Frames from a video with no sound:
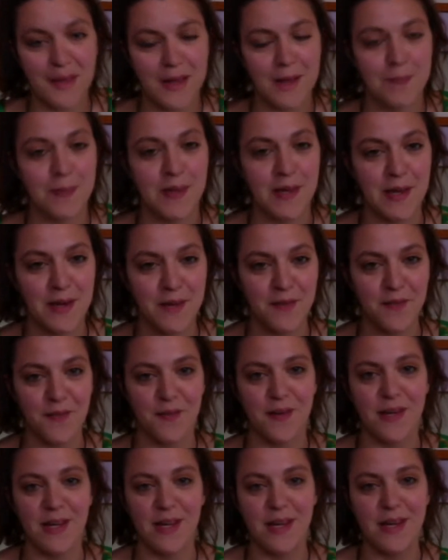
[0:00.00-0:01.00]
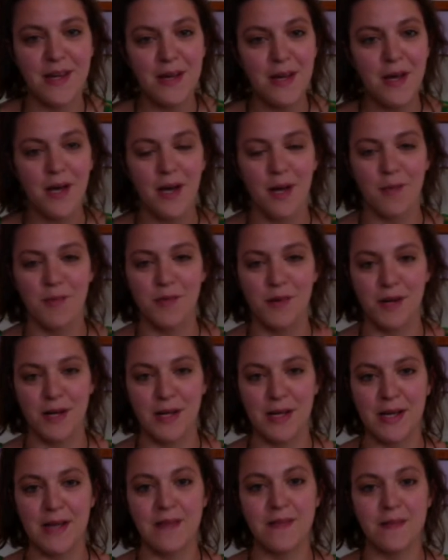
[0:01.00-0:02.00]
Being free, I'm trying to
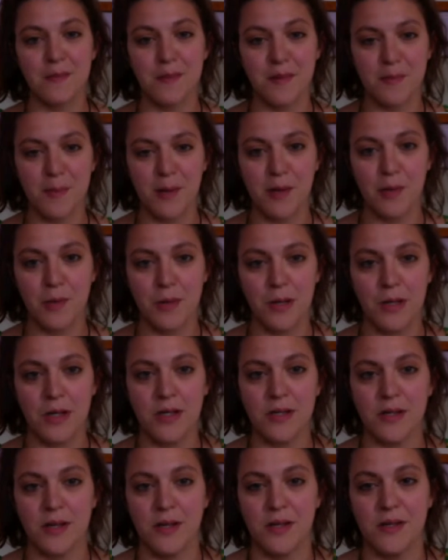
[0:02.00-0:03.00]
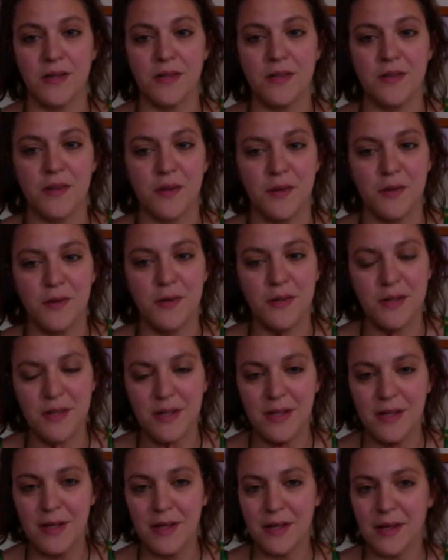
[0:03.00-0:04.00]
get some spell work done, so
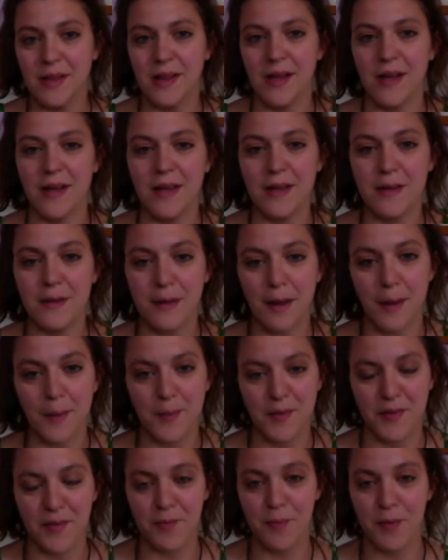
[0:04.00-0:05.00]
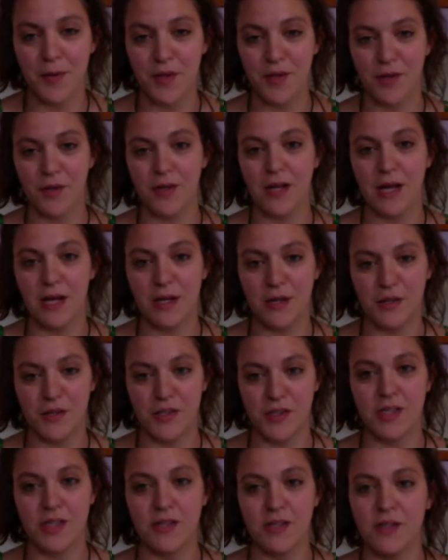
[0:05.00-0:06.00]
like I'm just putting good
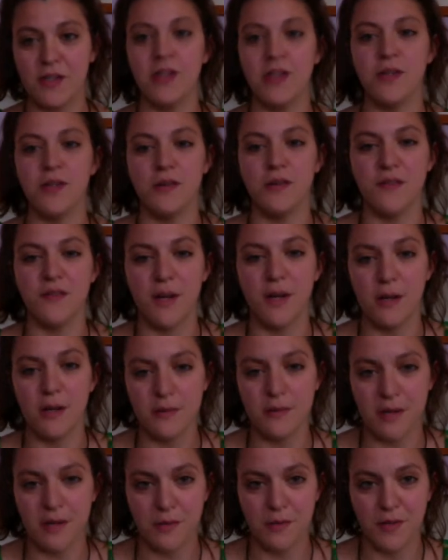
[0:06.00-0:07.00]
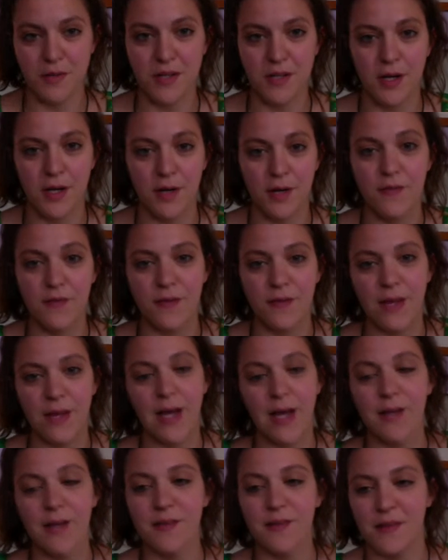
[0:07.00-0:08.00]
energy into the universe in return for
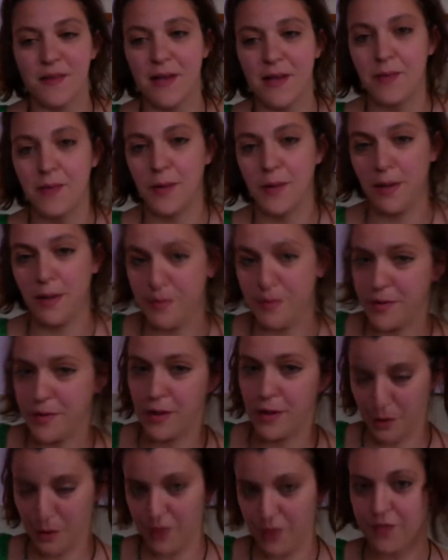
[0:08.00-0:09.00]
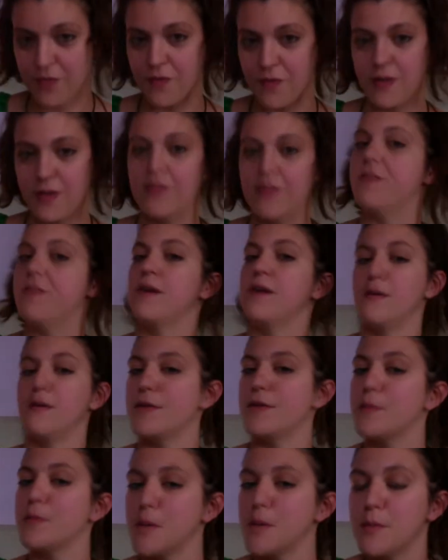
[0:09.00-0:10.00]
that. So that's why I'm doing a lot of free stuff
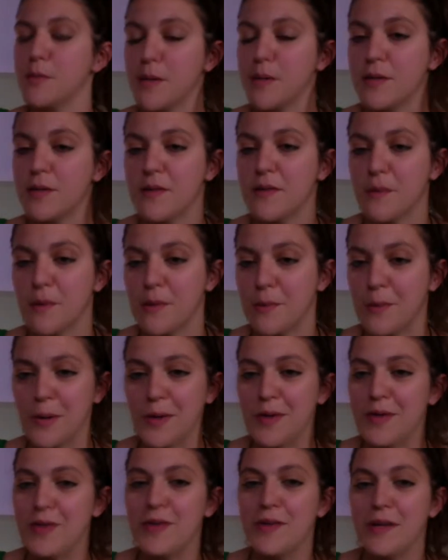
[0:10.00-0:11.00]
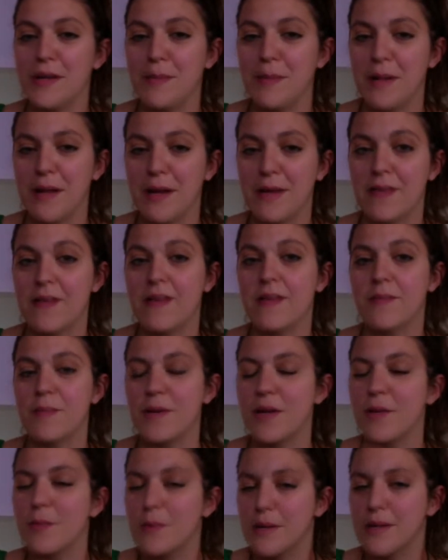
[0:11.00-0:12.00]
at the moment. So it won't usually be like this, but
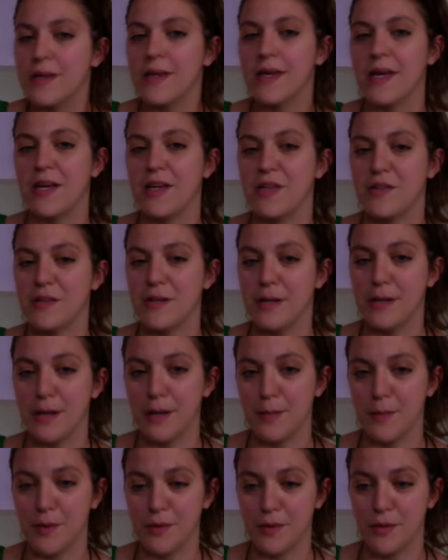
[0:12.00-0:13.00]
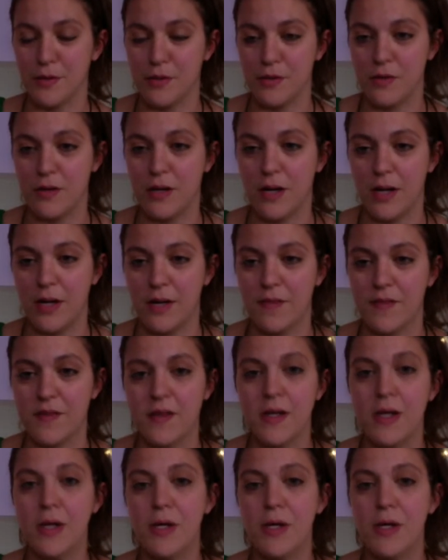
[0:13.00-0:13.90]
I will occasionally come on and do lives.